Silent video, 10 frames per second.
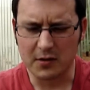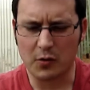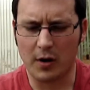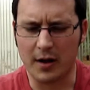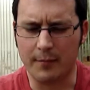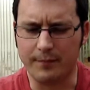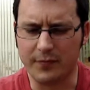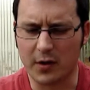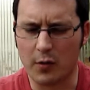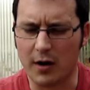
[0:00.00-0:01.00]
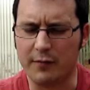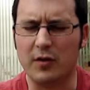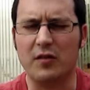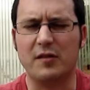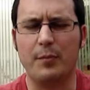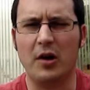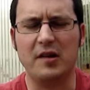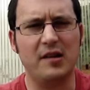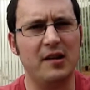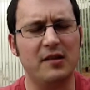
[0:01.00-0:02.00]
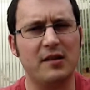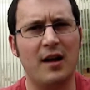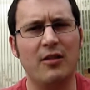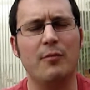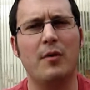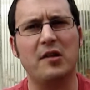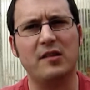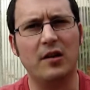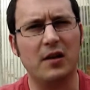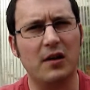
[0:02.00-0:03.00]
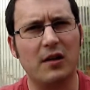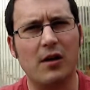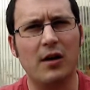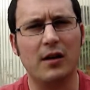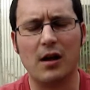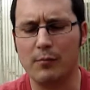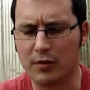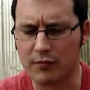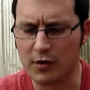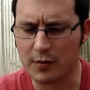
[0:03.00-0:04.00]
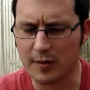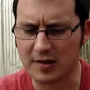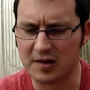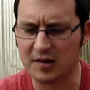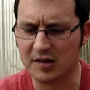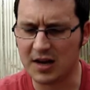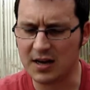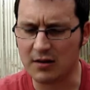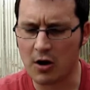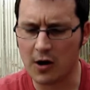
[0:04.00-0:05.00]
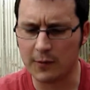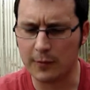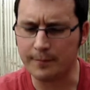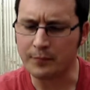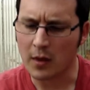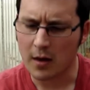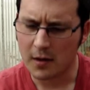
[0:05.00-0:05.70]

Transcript: quite a quite a few of the spices and uh, the mustard kind of coming through mustard seed cardamom